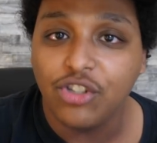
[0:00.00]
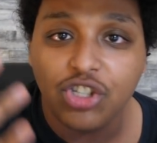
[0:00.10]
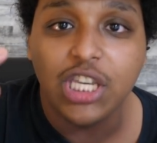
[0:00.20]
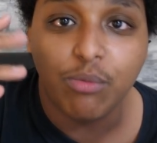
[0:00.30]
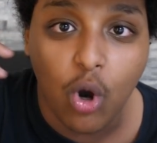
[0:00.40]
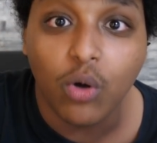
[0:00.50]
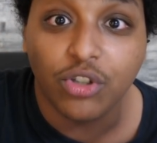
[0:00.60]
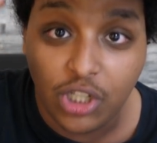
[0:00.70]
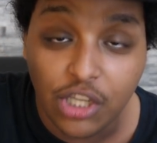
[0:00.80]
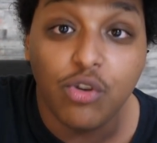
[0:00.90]
Just keep going.
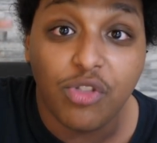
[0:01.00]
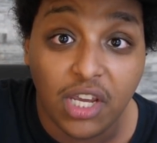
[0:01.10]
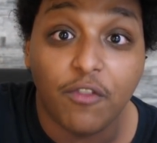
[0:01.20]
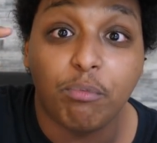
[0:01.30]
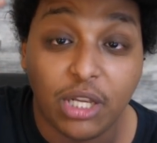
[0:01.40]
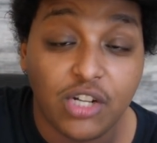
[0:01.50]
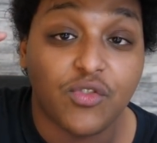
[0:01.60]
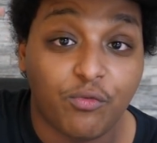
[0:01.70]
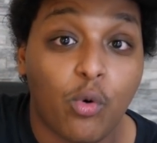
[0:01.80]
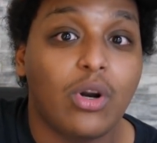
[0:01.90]
Can you think of players
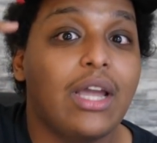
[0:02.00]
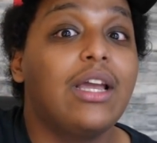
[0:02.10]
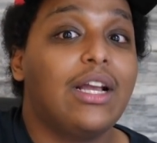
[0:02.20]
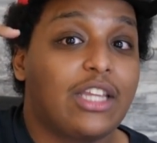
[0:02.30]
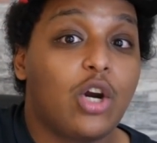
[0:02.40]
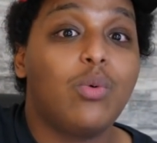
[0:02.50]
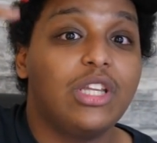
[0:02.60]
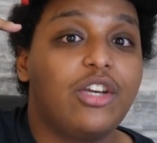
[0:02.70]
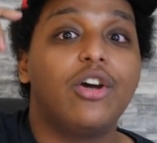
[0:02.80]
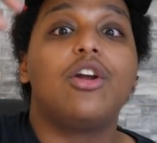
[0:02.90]
from Fortnite that are
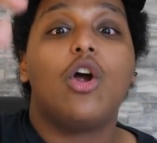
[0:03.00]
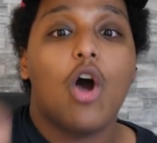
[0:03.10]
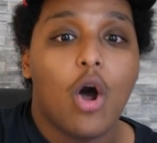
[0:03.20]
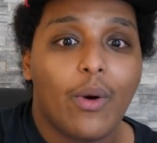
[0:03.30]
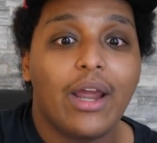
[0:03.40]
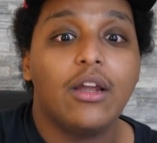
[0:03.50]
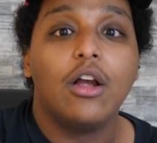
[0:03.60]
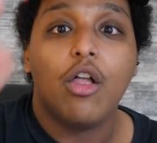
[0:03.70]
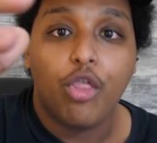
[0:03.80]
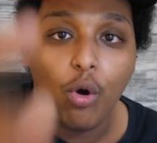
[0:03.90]
really good? All right.
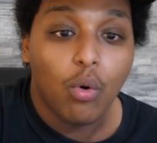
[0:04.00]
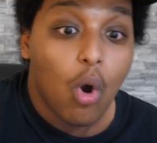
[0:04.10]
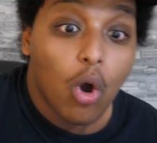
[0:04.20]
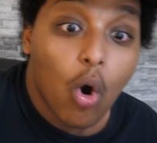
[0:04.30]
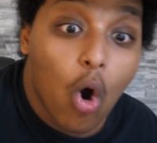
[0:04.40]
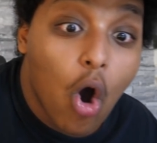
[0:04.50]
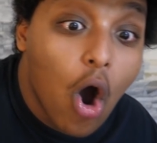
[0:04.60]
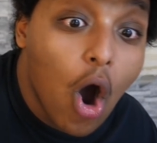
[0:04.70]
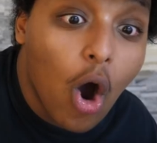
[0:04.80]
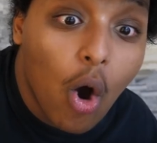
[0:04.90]
Oh,
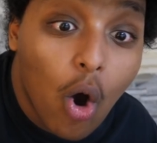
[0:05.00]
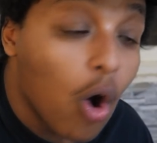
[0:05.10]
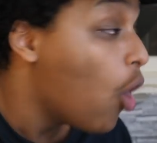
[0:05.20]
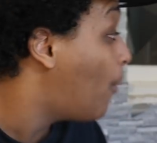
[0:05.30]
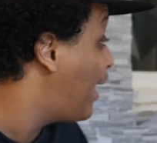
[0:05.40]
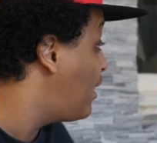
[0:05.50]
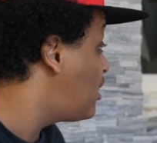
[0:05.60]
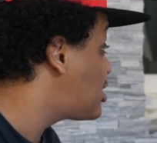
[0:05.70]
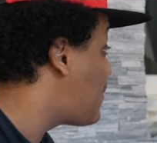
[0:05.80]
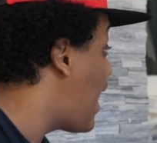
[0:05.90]
my
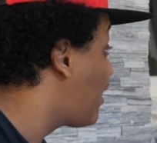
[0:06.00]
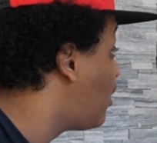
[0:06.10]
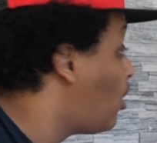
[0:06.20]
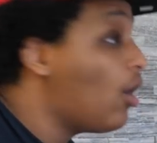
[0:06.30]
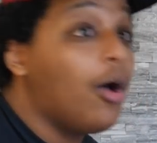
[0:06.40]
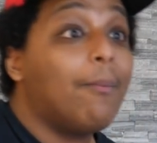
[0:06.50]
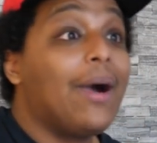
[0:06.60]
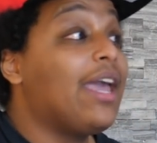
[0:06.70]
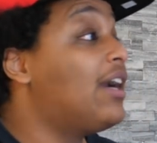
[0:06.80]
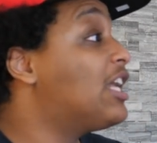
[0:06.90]
internet's back.
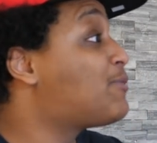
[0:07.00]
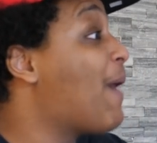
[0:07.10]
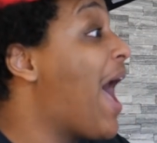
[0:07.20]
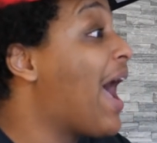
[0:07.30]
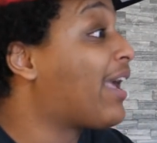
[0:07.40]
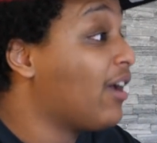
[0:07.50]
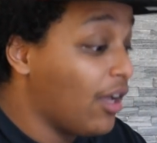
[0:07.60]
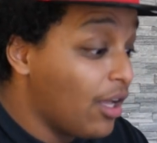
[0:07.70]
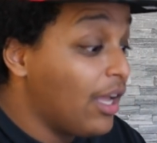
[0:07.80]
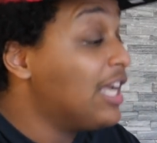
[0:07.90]
My internet's back.